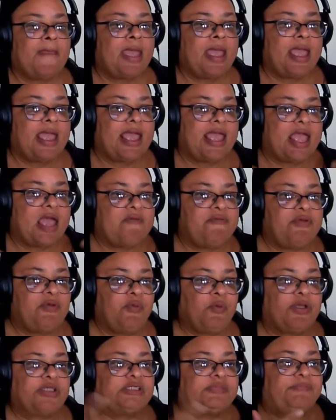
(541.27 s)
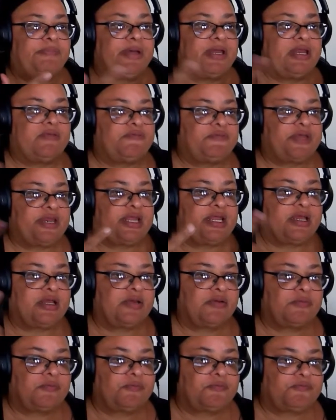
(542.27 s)
Everyone's benefiting
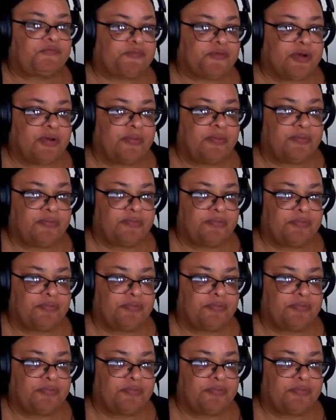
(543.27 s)
from the